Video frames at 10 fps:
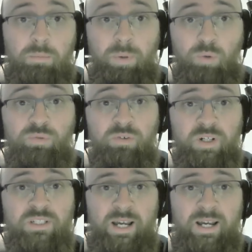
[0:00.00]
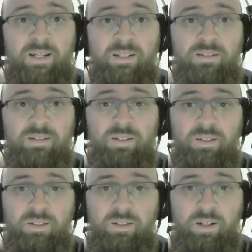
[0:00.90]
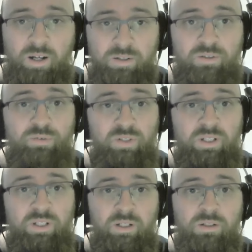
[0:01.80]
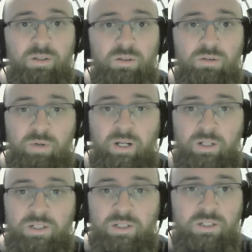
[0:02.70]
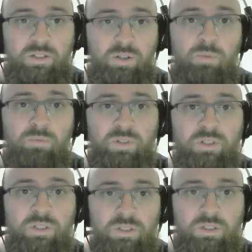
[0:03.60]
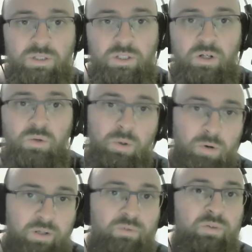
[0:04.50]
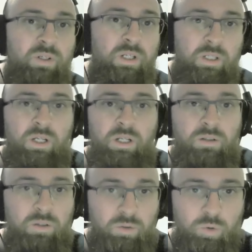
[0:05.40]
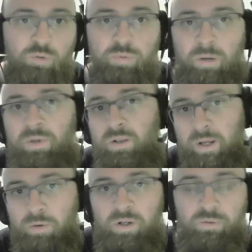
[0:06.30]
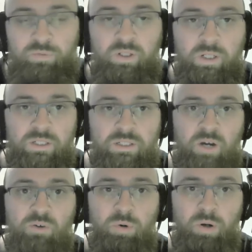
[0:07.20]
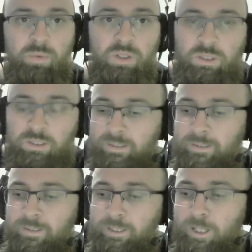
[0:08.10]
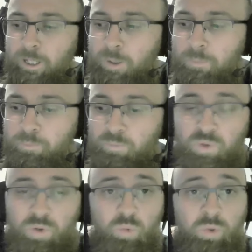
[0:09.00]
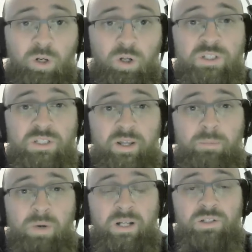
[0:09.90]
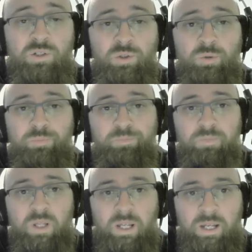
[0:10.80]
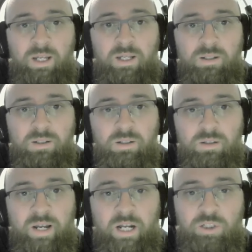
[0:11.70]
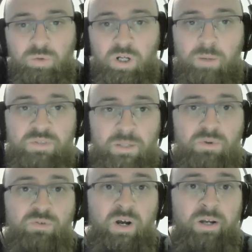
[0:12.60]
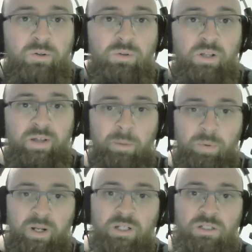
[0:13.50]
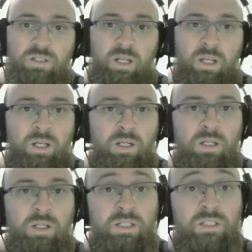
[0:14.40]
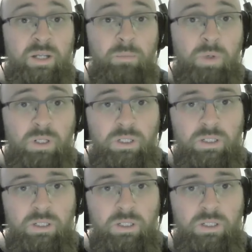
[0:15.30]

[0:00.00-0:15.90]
Both of us had undefeated regular season conferences. So we were undefeated in North Premier. They were undefeated in South Premier. We lost to them by 2 in the National Cup semi-final at their place in December.